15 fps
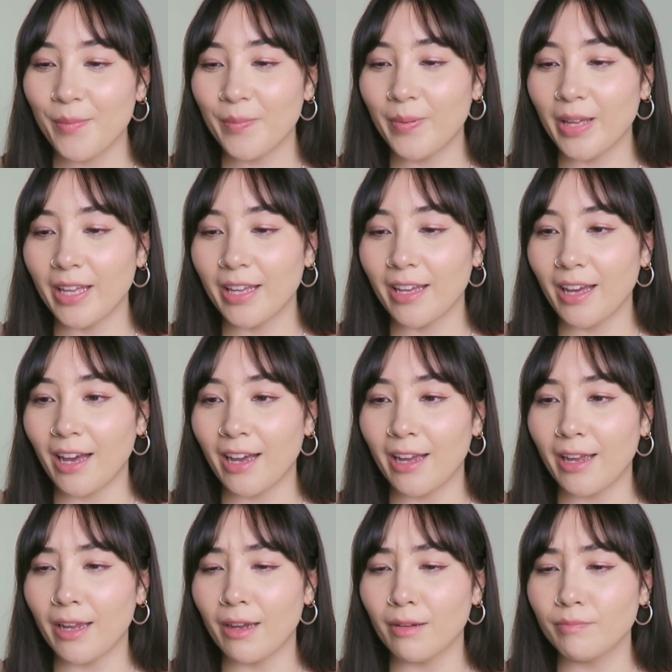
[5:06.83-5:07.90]
But
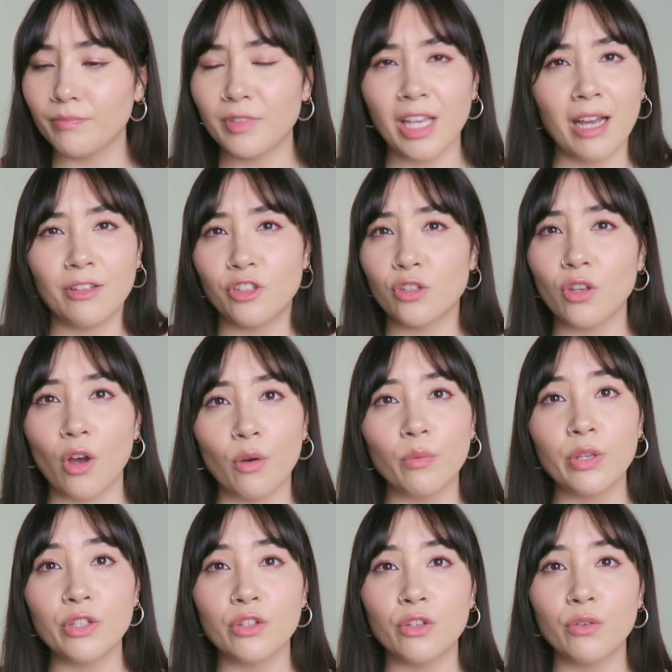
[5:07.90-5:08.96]
I just
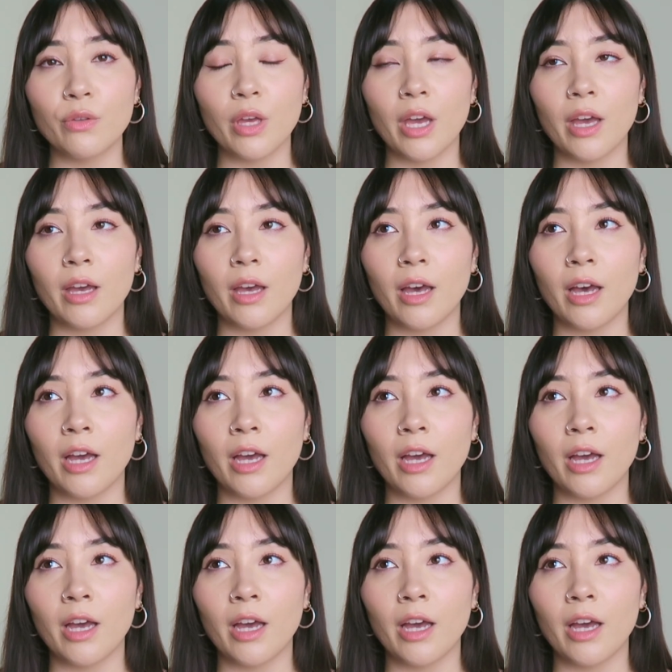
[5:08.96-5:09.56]
always knew that